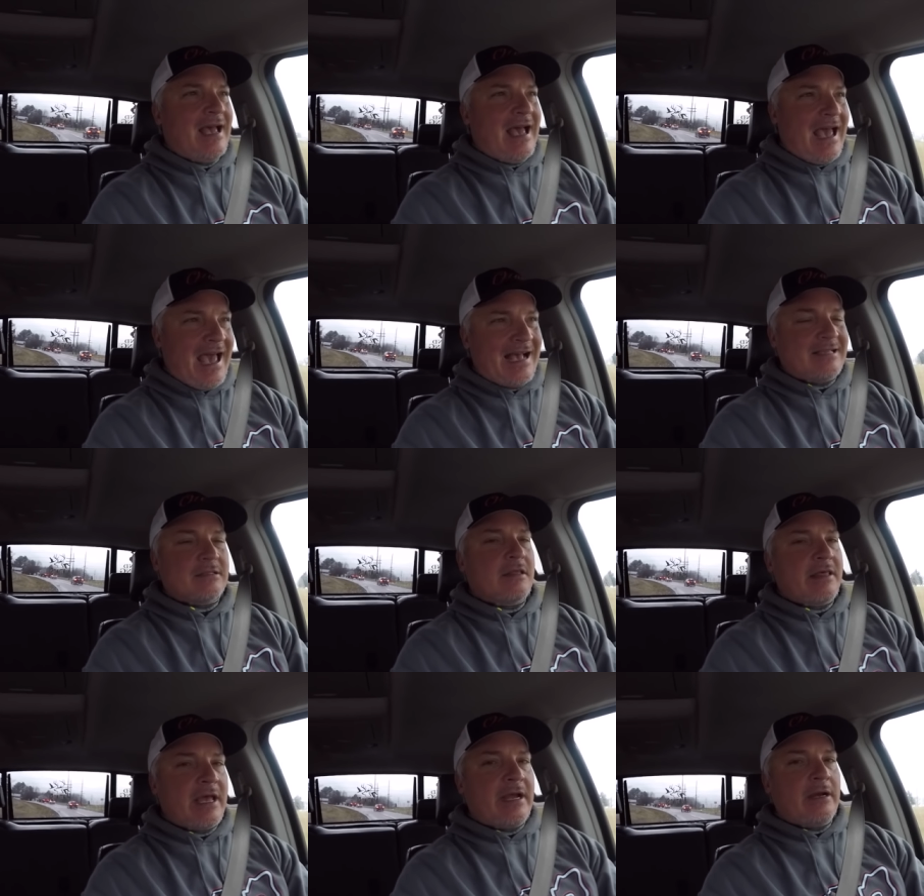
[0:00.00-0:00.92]
asked
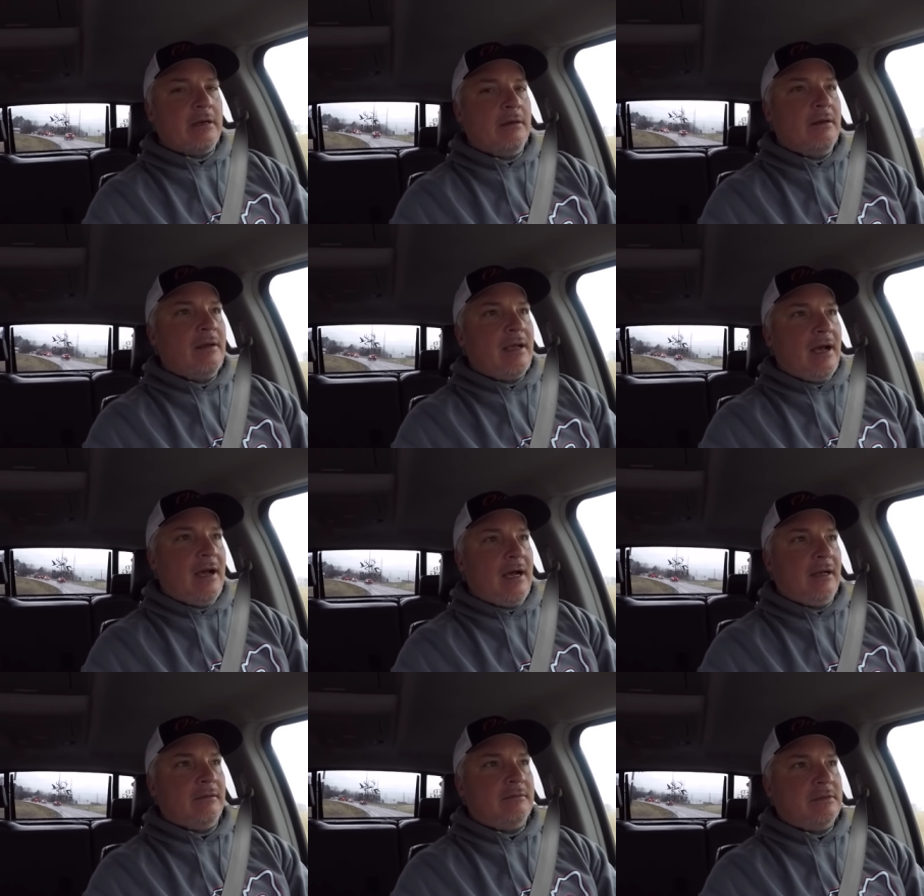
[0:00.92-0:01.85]
there
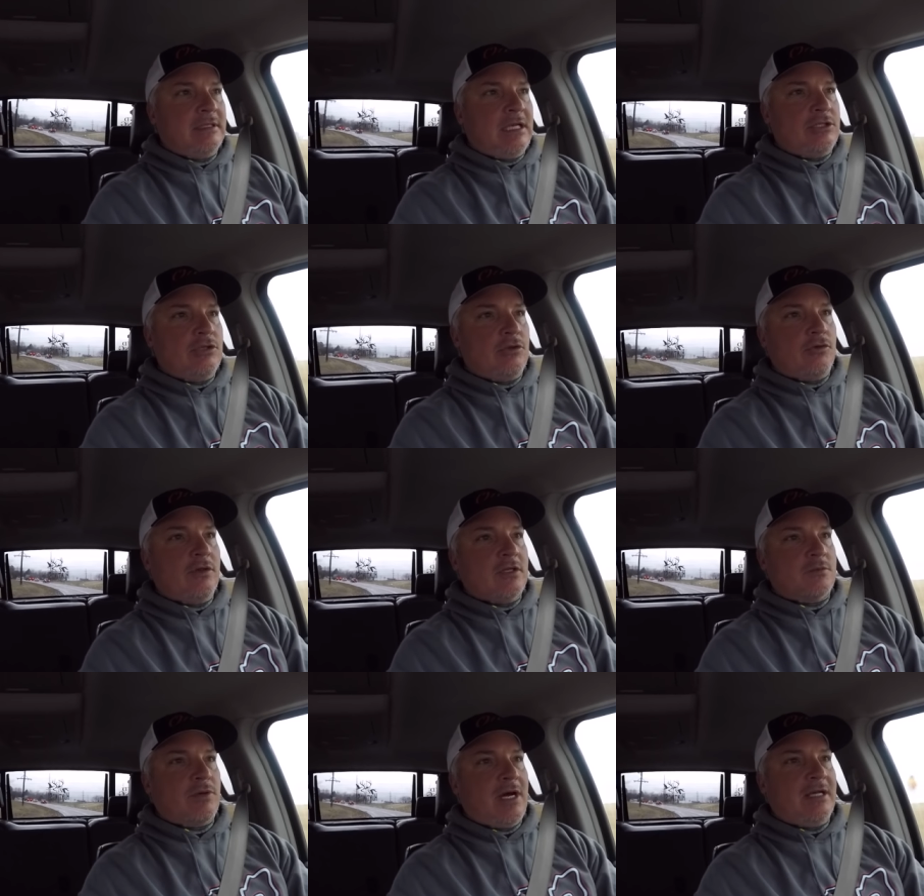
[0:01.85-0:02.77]
uh, to get you through
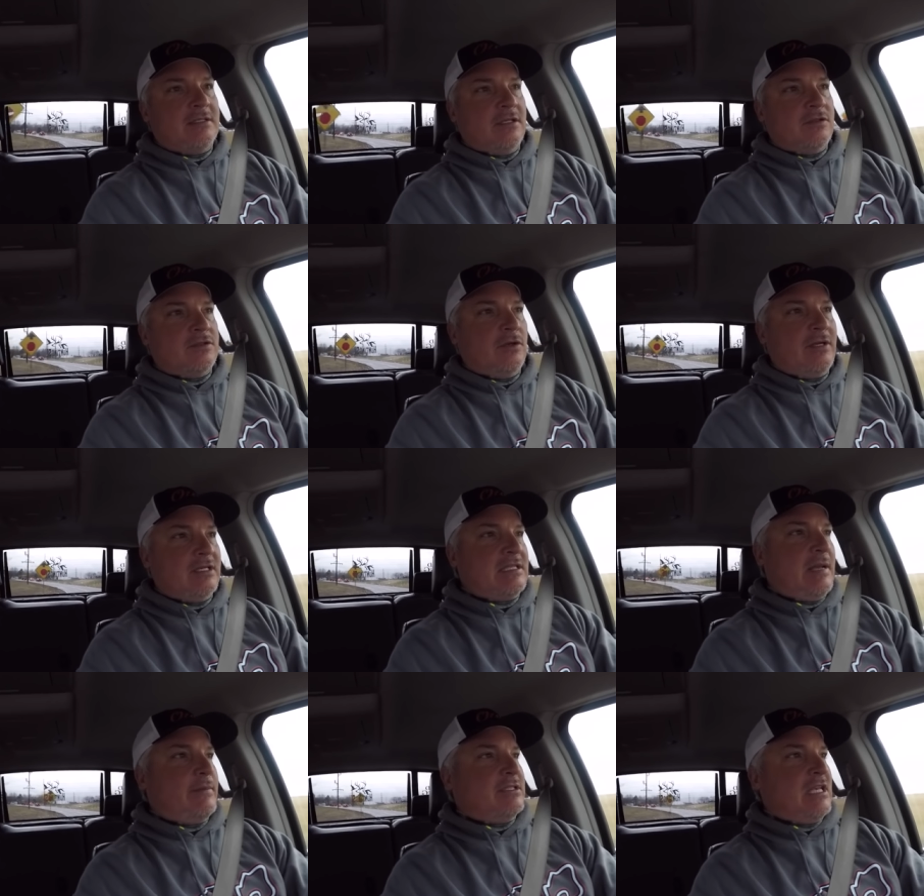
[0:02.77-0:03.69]
this process. So next
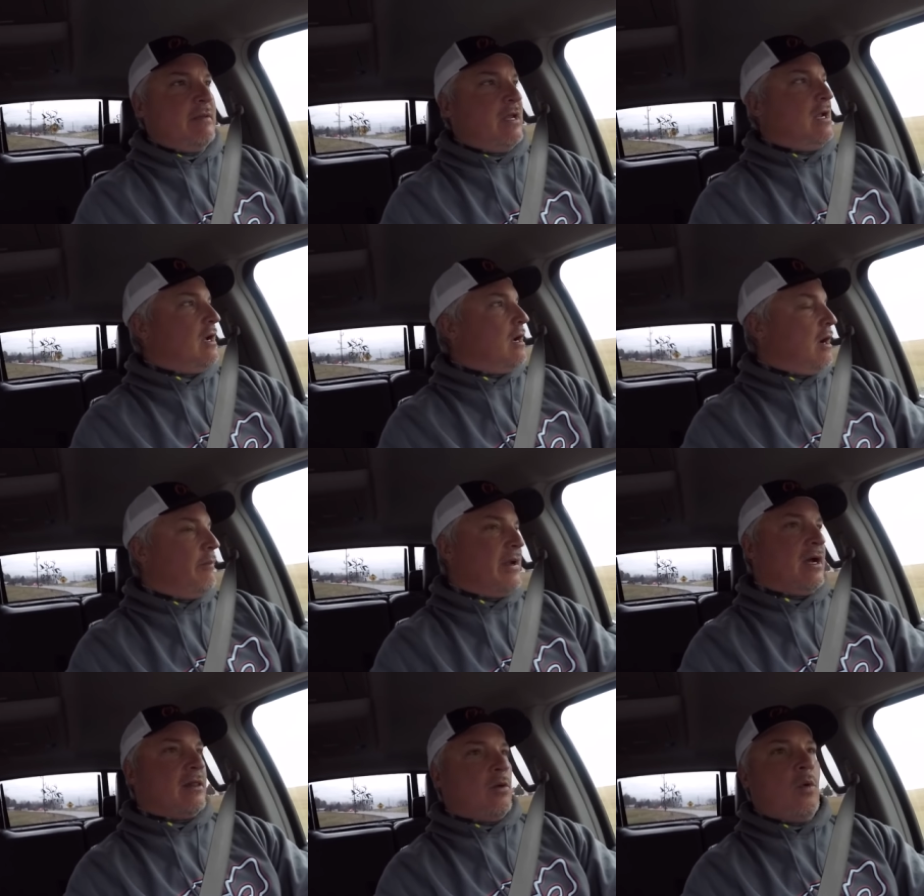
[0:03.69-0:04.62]
time you see me, I'll be
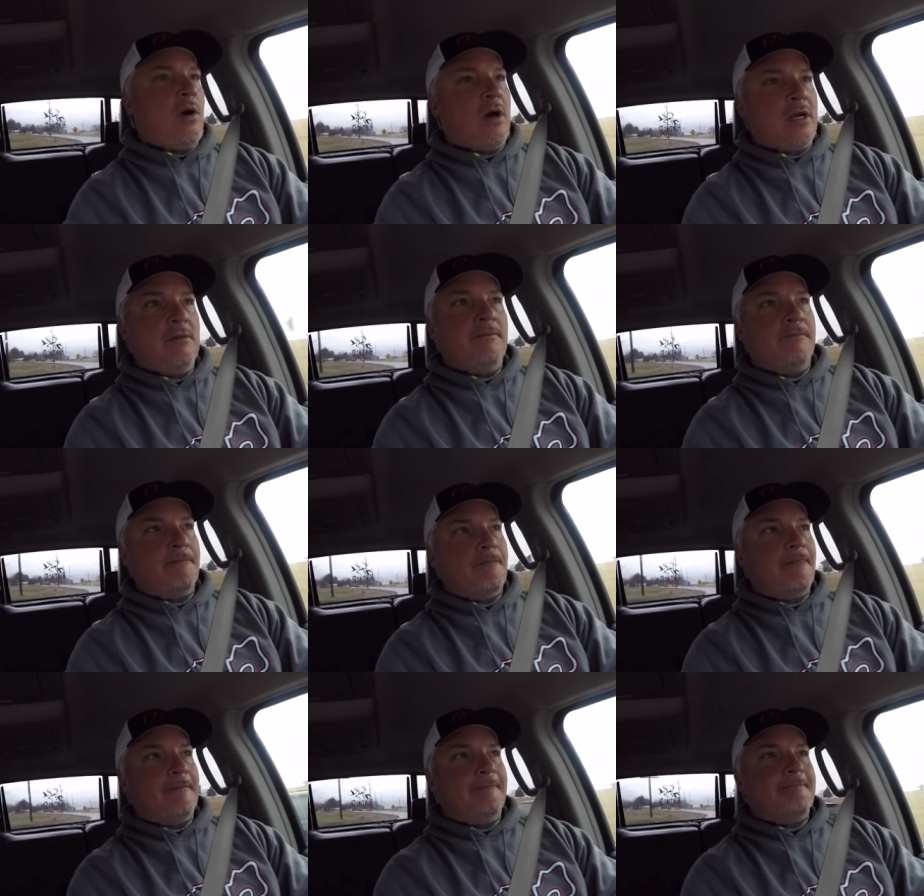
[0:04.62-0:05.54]
on the water,
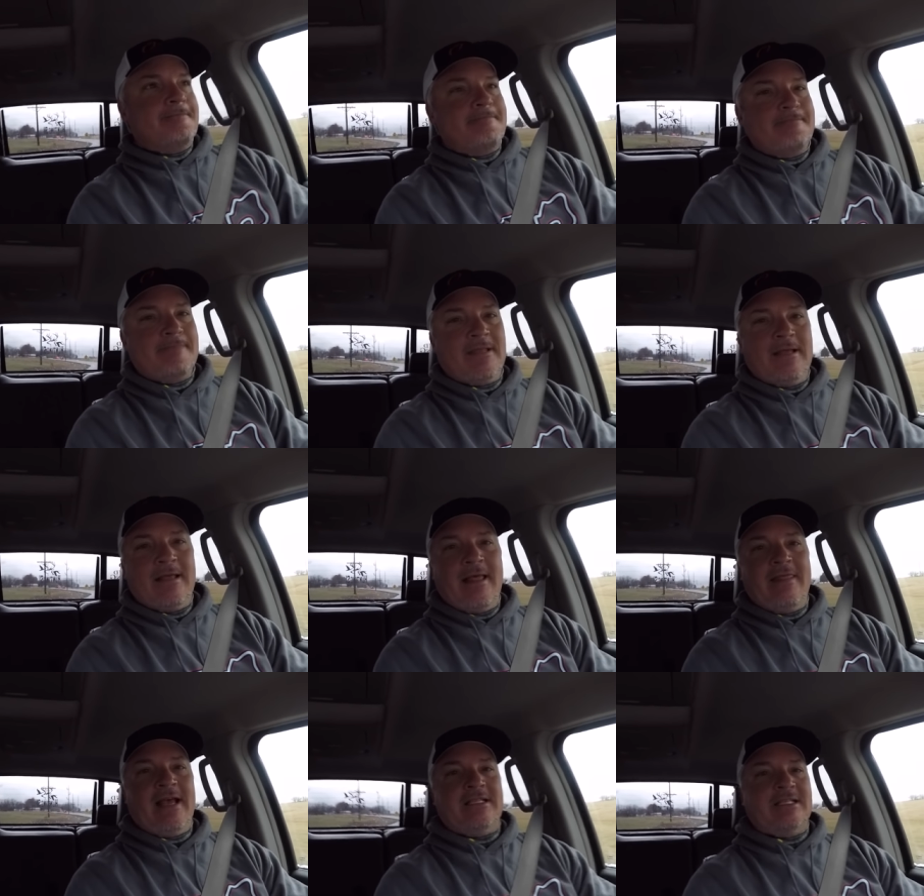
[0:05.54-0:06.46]

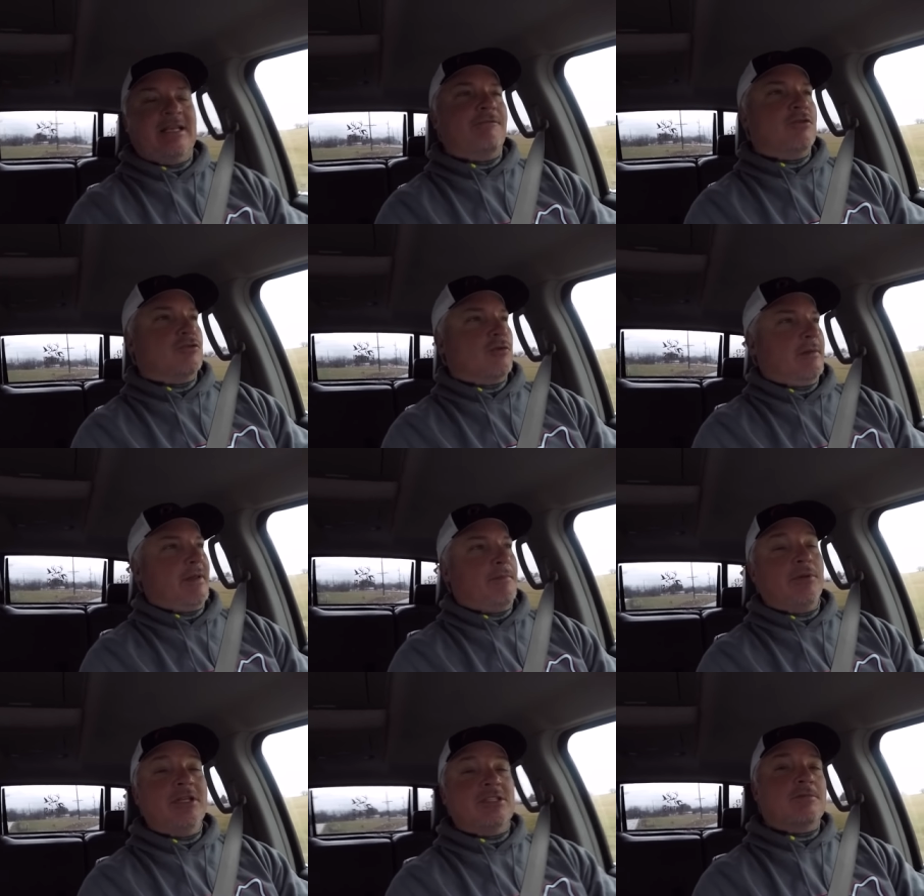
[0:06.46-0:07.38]
Thanks again for joining me.
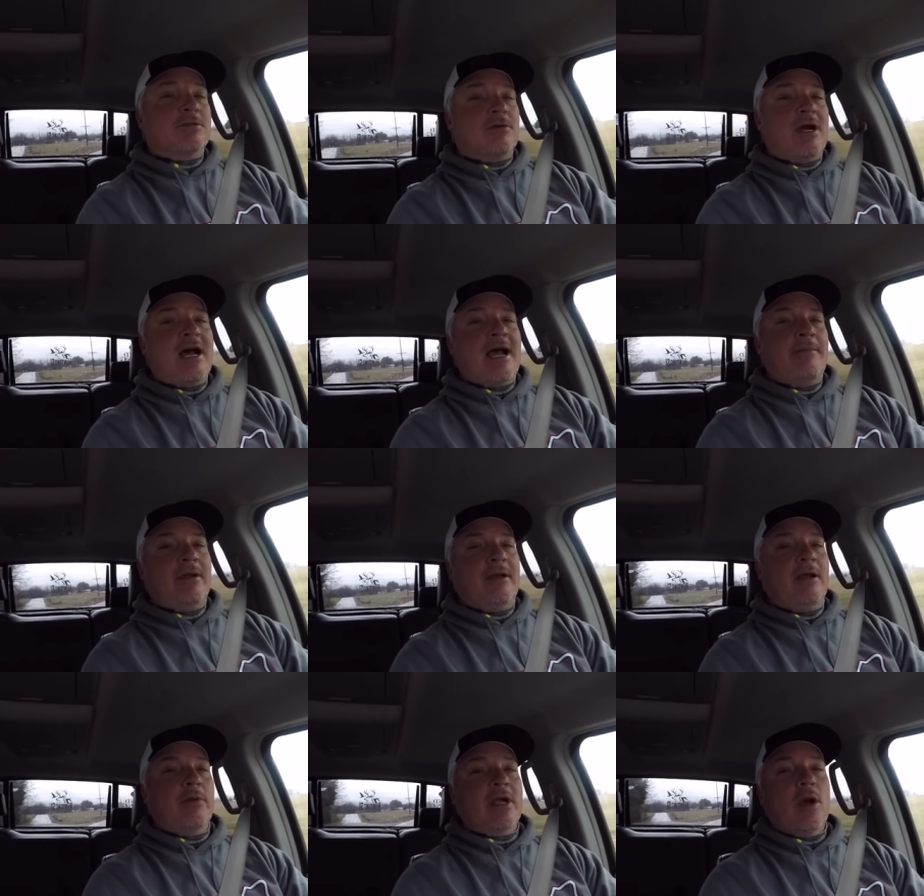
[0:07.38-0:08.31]
Please subscribe.
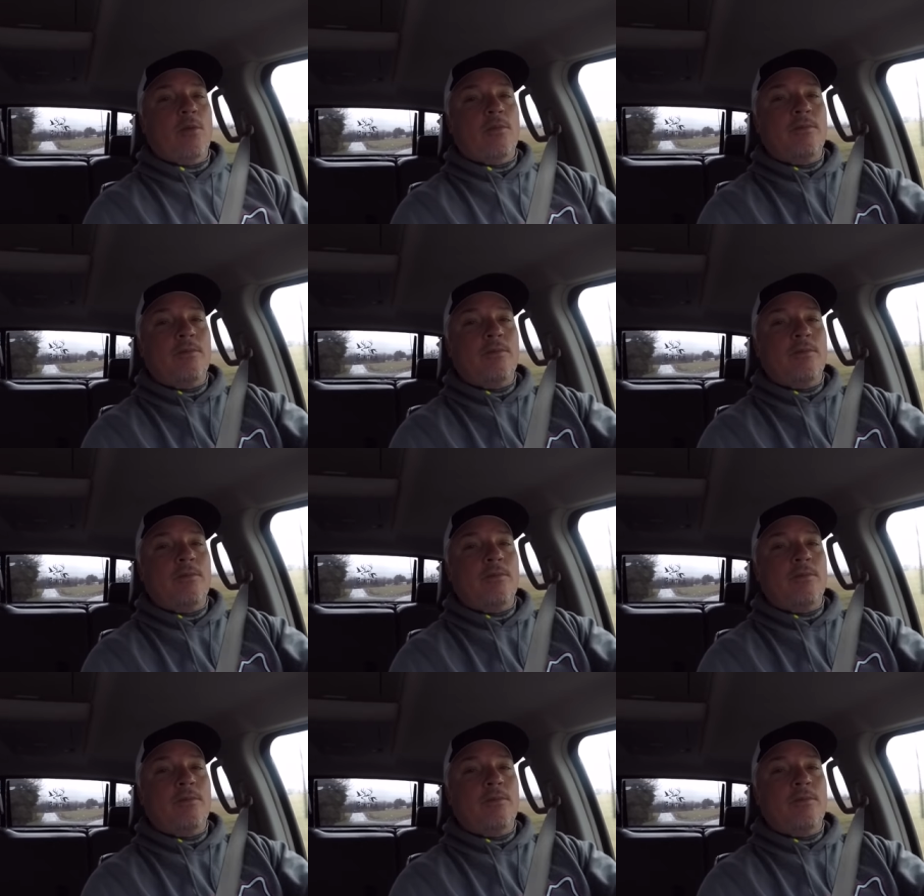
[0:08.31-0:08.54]
Here we go.